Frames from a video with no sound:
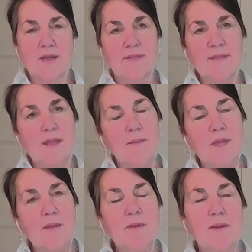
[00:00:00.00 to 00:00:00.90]
then they
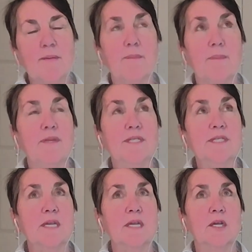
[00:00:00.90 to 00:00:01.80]
may be
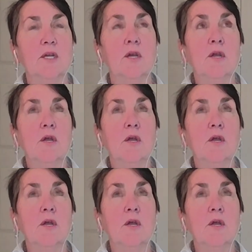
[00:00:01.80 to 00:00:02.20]
missing